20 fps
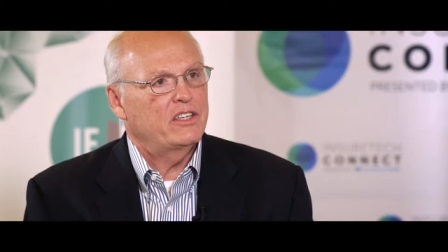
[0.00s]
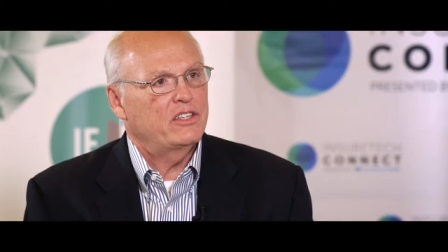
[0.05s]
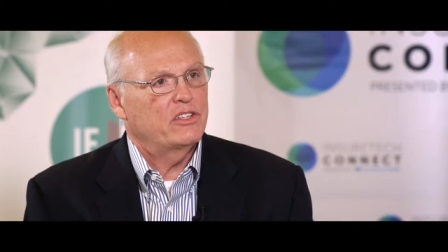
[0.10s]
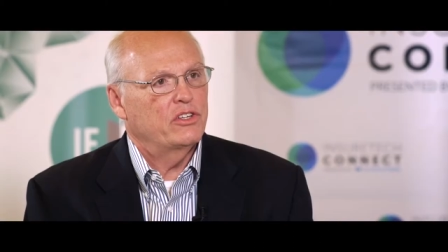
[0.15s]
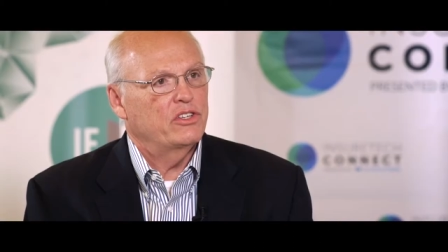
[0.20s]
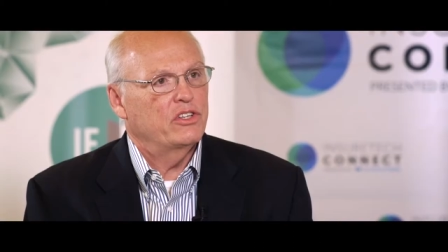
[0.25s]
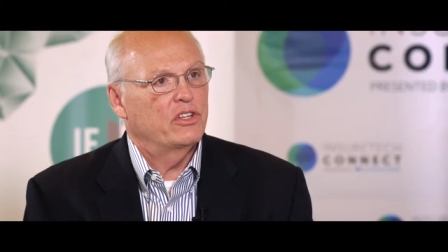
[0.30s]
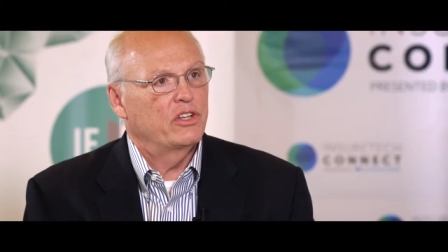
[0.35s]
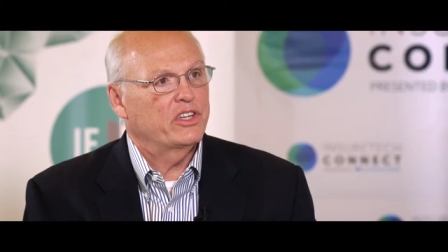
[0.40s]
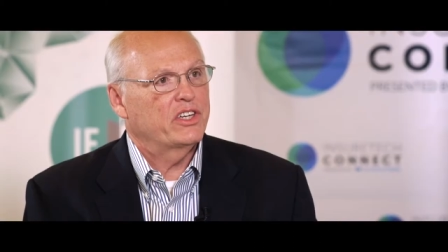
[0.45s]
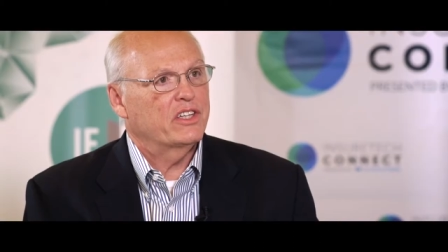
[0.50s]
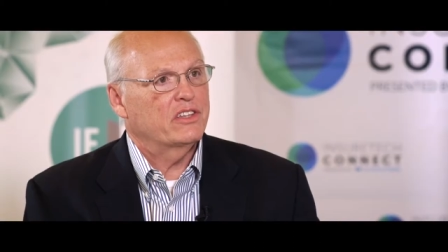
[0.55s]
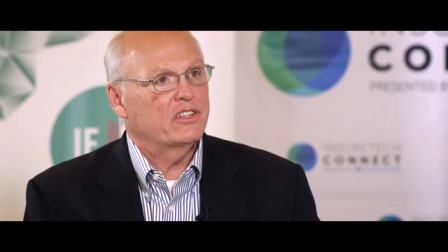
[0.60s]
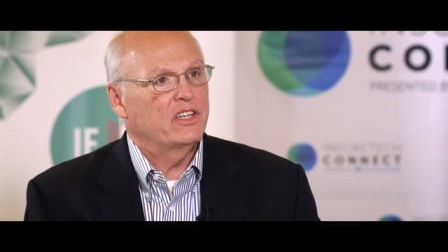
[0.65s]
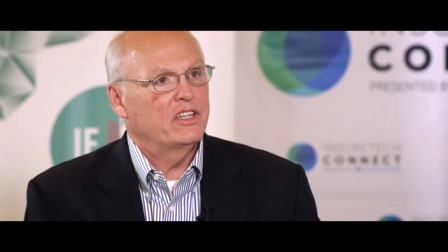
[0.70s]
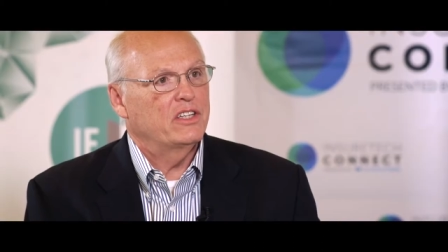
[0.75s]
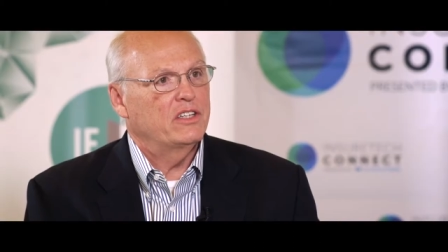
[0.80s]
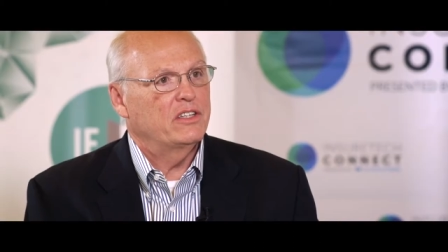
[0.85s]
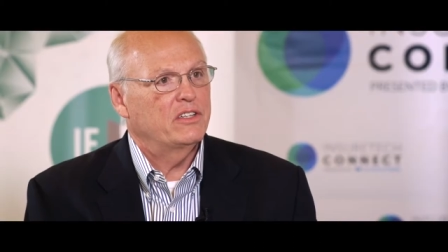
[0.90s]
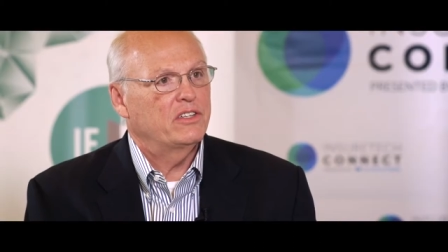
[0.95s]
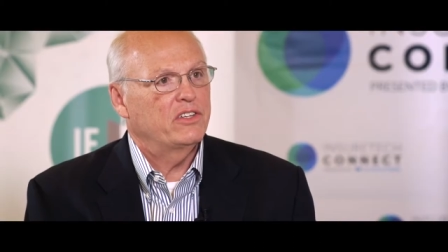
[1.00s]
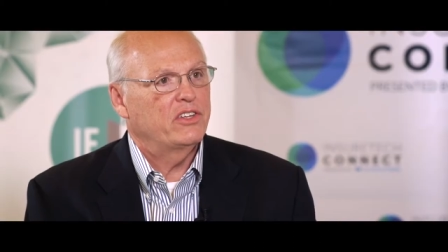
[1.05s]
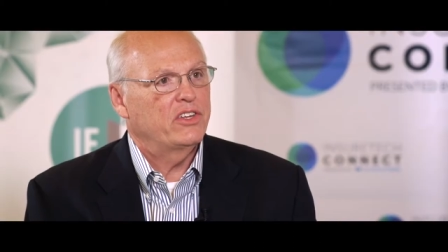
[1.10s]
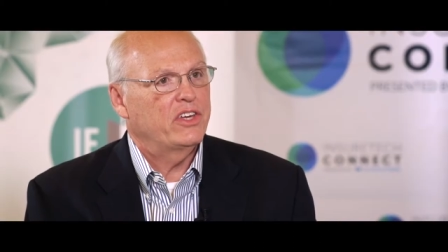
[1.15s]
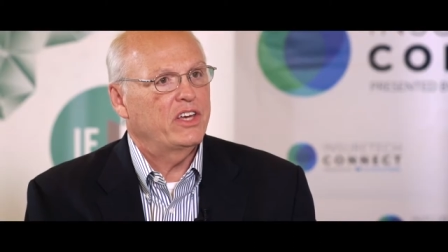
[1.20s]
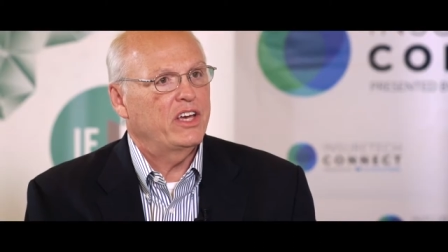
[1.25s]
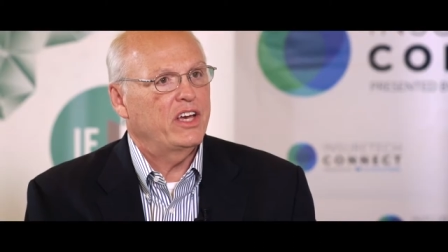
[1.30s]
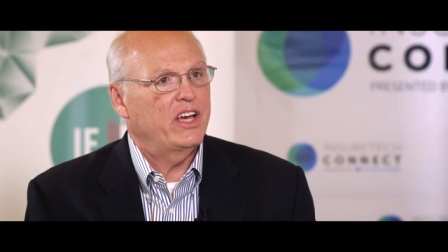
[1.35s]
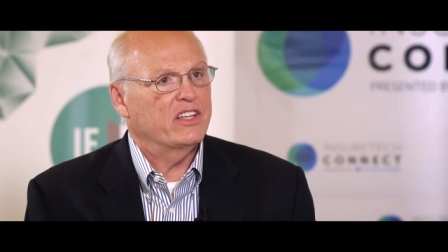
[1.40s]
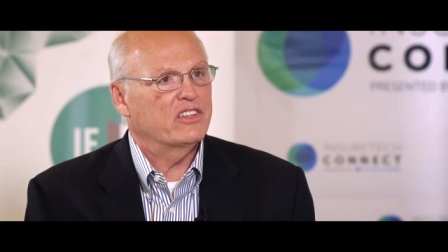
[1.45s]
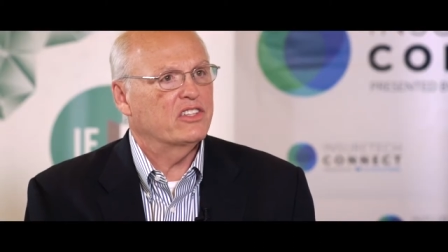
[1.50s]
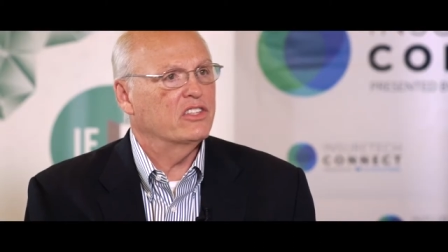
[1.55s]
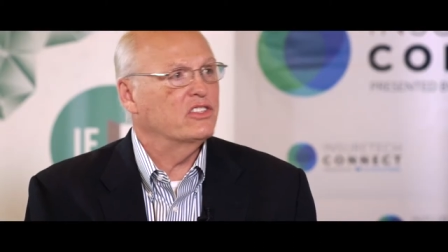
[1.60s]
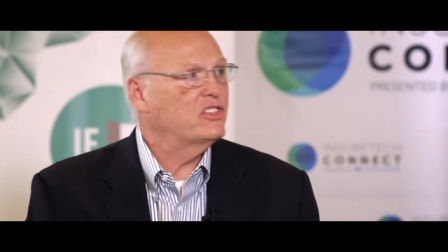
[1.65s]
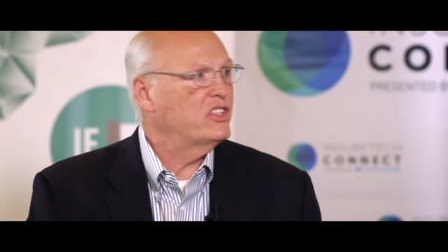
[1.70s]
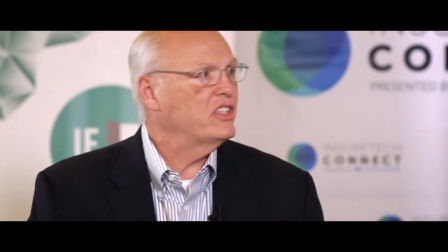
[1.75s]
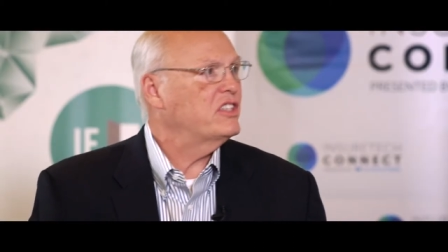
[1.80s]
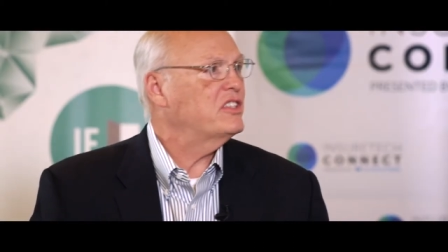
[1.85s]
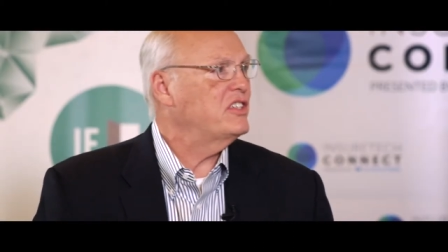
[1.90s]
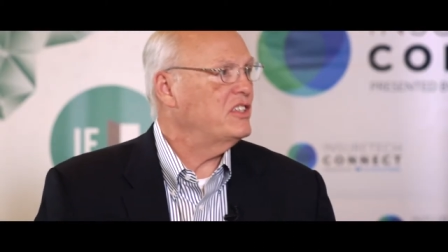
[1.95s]
You know, you look at the
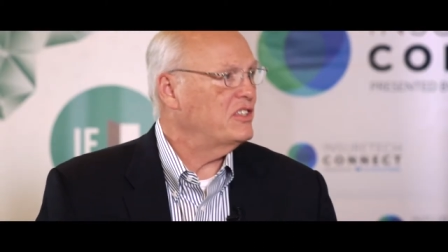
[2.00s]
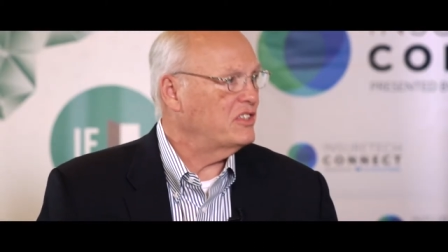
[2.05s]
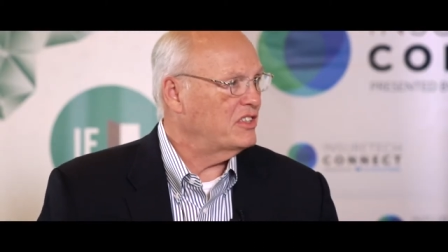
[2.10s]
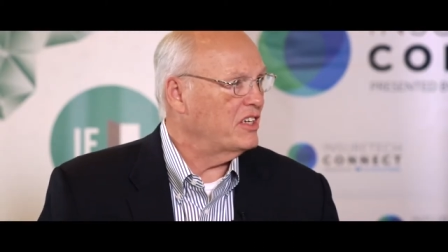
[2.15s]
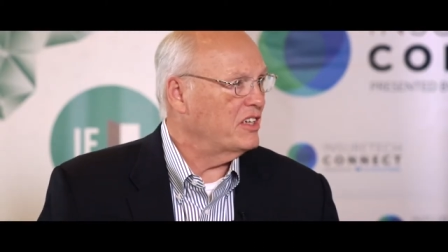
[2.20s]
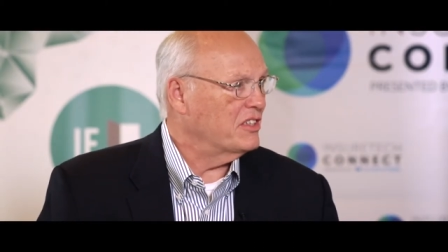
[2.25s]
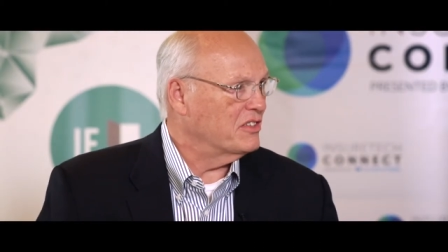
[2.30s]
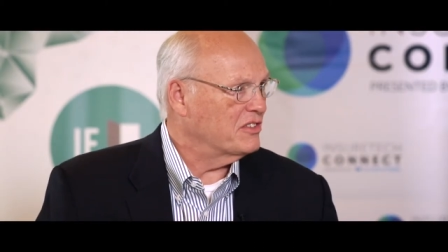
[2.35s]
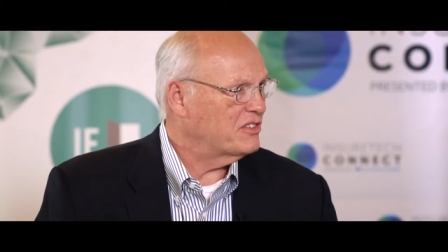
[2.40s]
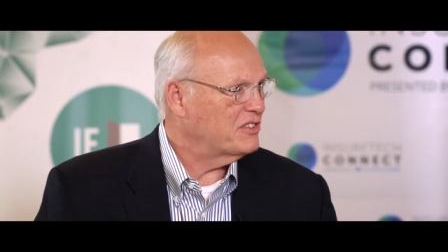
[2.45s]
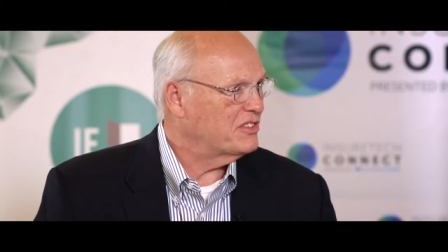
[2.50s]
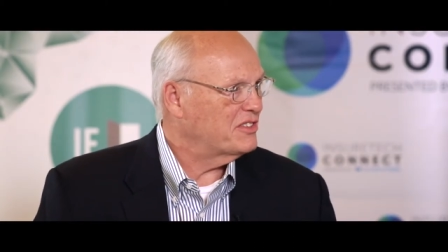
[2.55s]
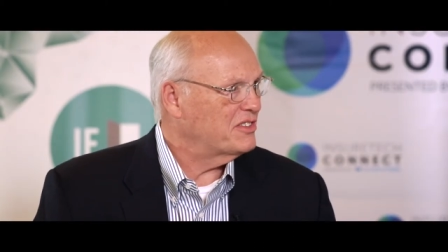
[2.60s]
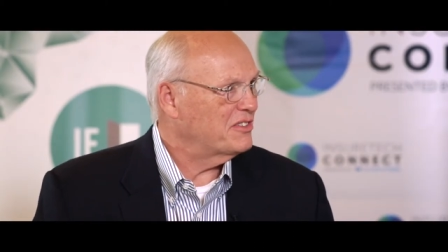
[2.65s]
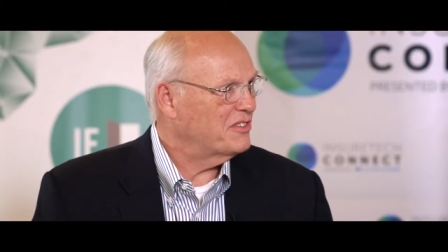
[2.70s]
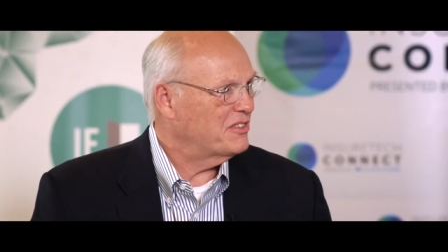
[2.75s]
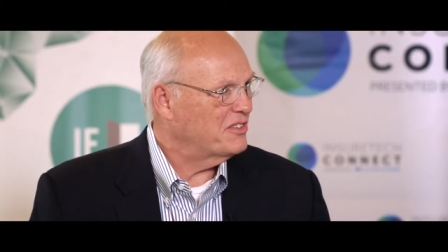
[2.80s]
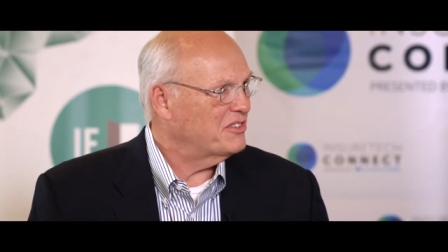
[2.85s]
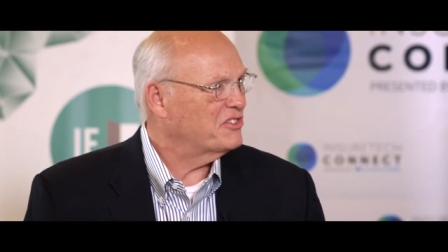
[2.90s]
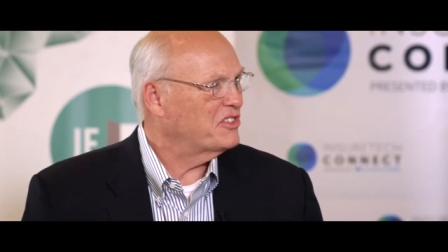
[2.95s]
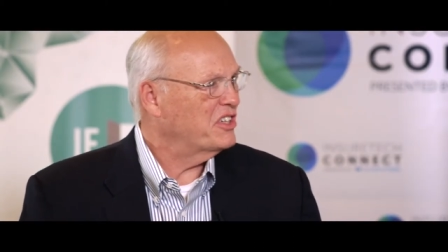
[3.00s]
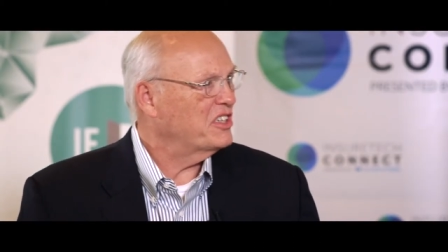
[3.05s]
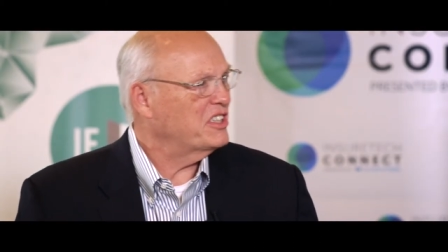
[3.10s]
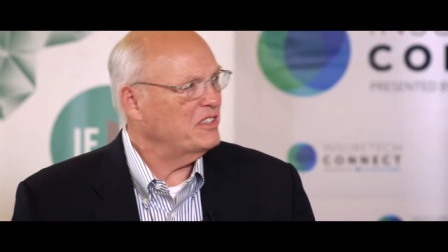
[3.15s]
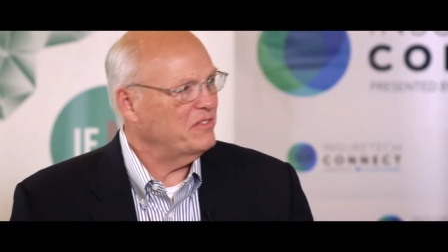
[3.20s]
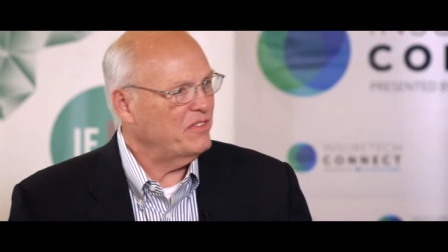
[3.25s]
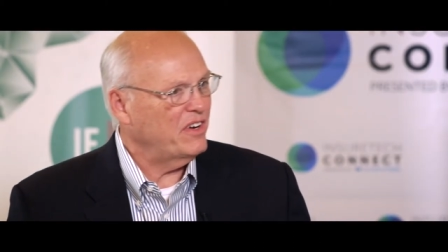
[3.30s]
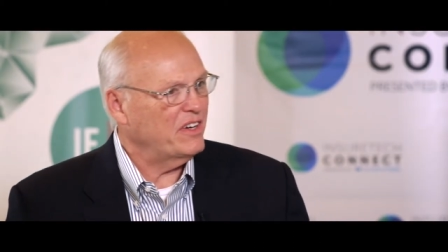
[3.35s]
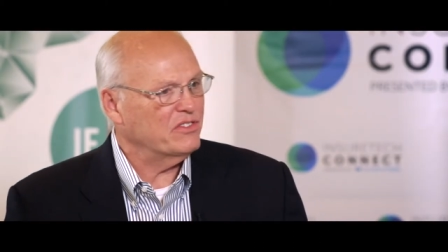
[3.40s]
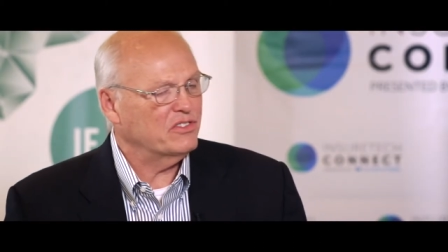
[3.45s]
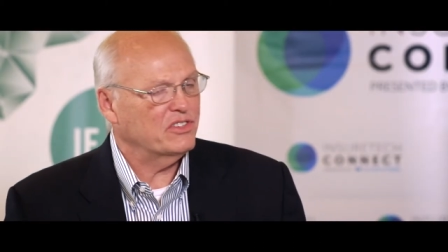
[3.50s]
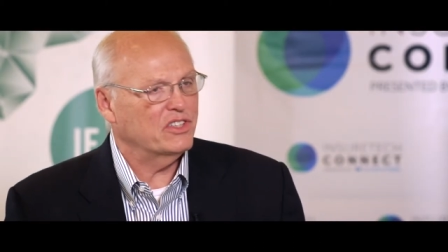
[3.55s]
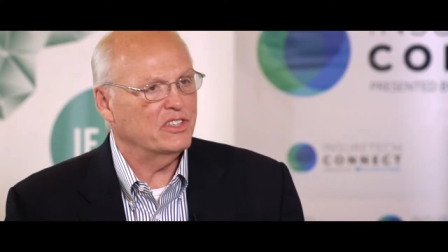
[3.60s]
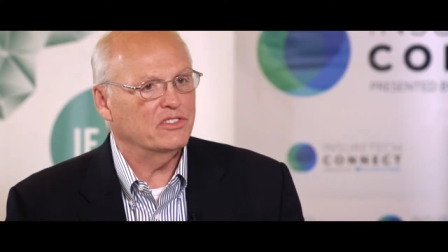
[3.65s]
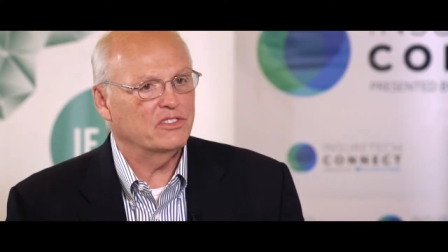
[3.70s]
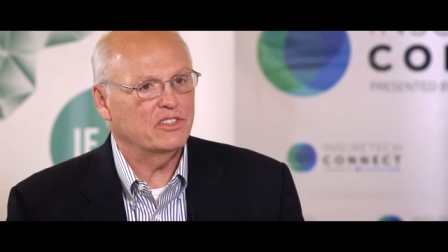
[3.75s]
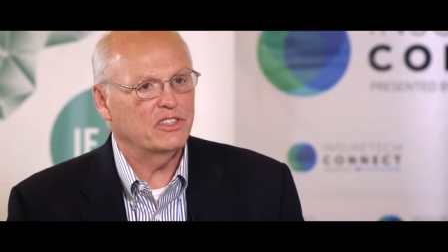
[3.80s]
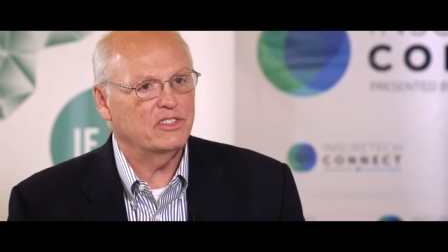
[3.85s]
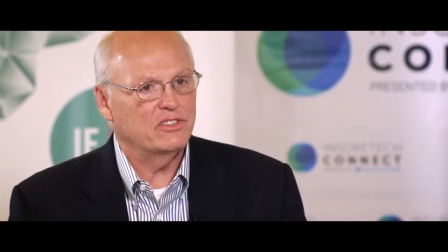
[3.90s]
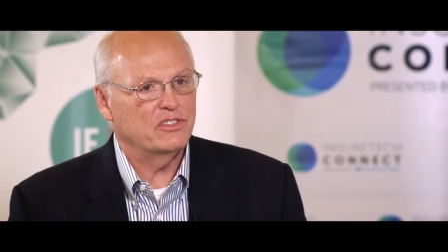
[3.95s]
60 cents, 65 cents,